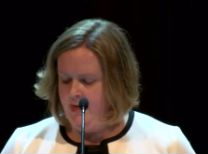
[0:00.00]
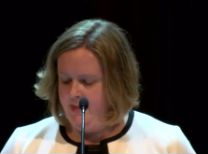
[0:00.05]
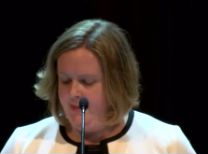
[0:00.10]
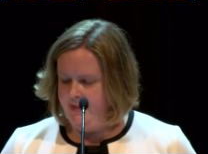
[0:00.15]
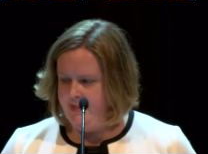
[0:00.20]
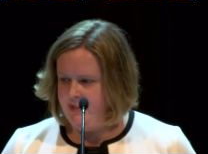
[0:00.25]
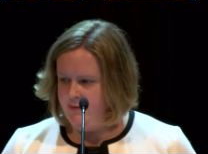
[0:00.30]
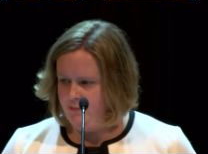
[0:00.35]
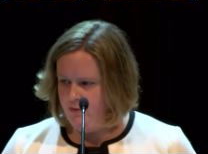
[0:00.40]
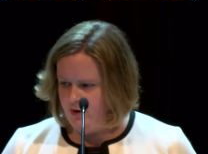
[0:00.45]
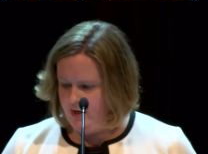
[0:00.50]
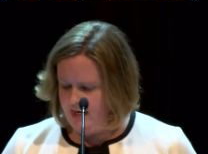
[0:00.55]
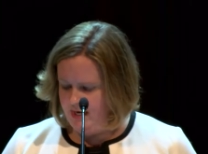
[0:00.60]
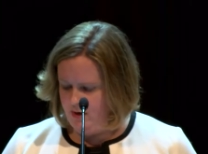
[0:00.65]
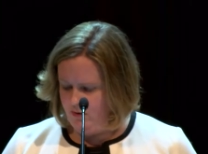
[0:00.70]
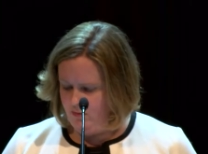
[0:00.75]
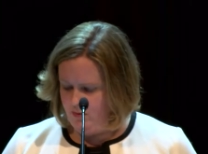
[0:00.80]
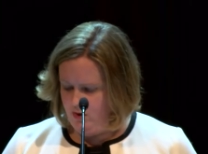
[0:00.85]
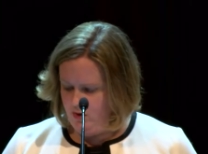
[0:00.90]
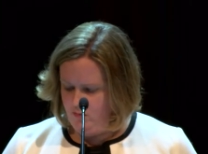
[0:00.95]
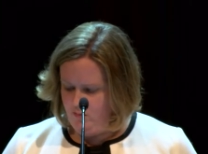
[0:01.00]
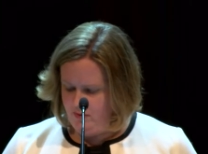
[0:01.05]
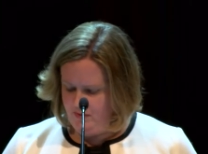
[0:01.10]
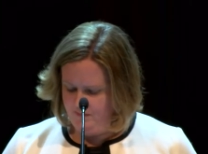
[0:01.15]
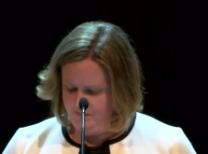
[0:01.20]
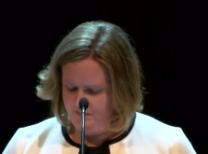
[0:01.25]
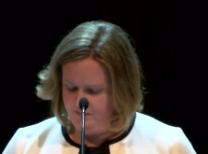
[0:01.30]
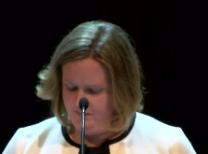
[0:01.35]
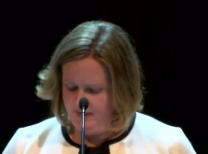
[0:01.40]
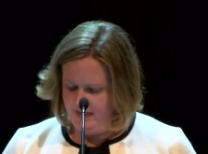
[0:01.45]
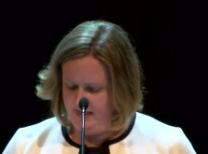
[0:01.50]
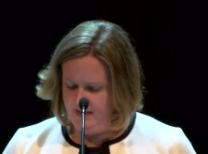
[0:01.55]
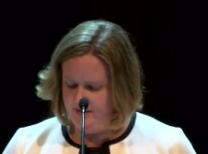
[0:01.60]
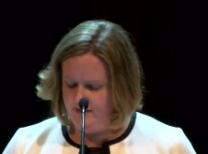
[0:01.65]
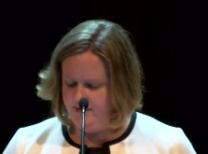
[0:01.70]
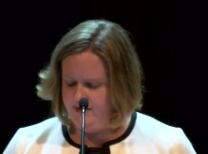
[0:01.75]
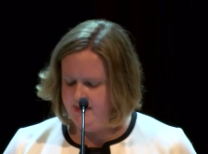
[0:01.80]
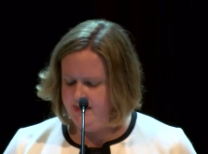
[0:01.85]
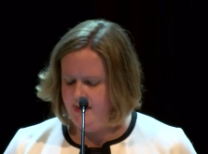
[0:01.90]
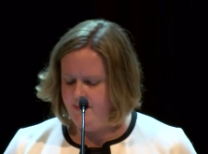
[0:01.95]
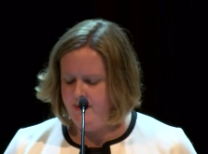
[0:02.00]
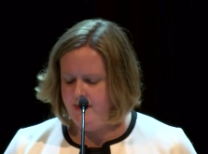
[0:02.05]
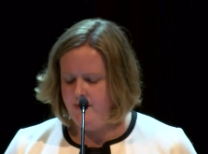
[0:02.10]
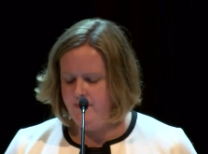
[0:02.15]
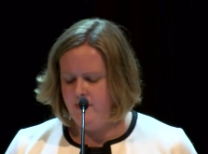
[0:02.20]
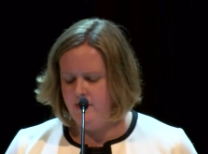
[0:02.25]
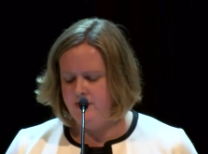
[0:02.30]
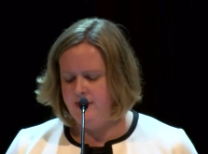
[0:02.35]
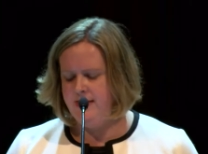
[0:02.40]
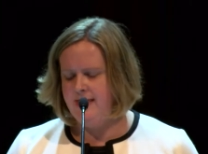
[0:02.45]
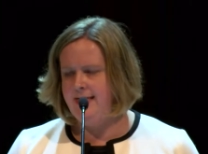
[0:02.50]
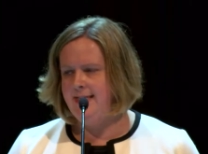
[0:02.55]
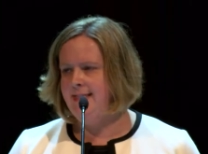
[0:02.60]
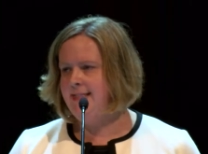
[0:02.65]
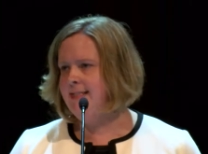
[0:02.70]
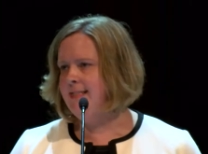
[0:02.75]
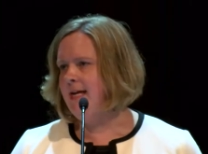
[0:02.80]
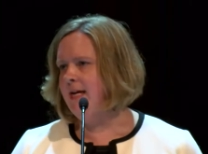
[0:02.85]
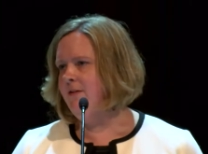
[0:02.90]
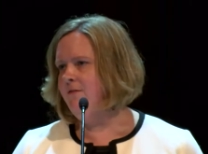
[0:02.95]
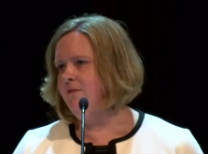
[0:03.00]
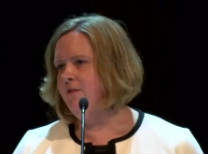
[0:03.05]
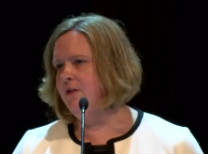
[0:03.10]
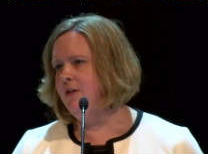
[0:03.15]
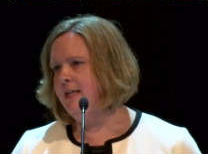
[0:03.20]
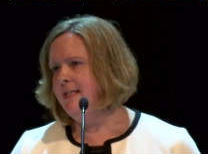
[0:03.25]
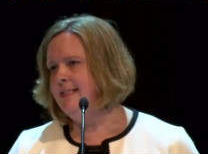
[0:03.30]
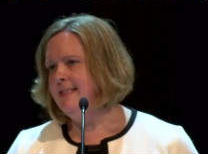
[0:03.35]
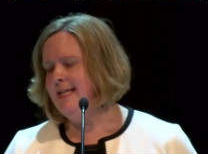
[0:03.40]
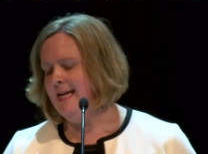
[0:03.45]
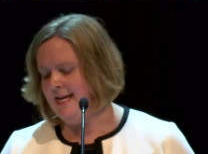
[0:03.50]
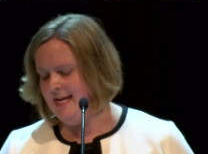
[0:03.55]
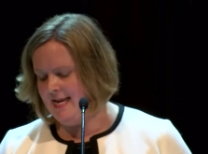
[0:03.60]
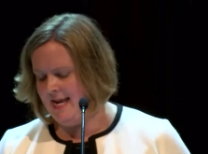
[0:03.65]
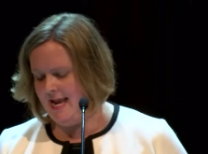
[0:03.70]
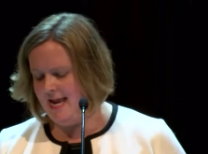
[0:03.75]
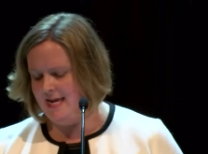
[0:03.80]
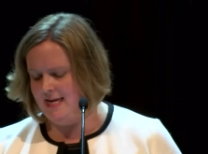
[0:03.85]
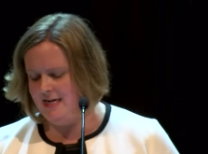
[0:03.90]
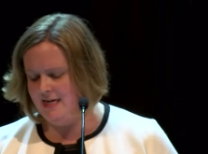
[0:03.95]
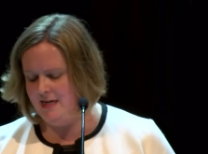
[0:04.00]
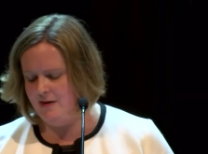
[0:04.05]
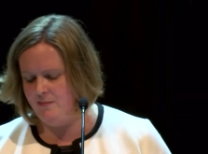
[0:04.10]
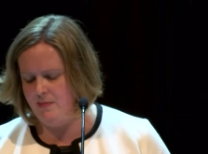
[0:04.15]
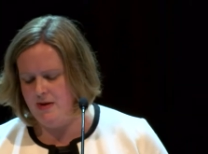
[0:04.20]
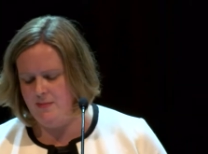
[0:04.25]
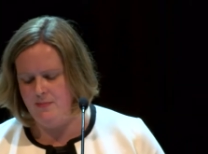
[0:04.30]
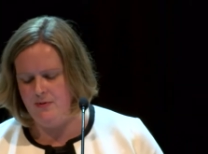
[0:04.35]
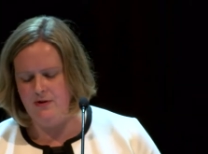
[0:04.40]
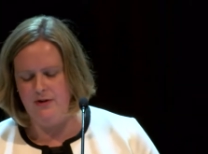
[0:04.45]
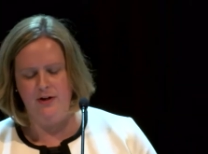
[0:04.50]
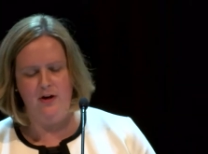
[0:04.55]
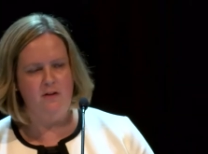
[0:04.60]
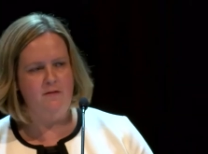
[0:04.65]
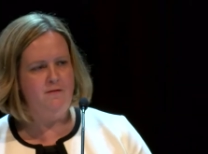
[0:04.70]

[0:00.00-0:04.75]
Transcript: This working group includes some of the most insightful and dedicated people in our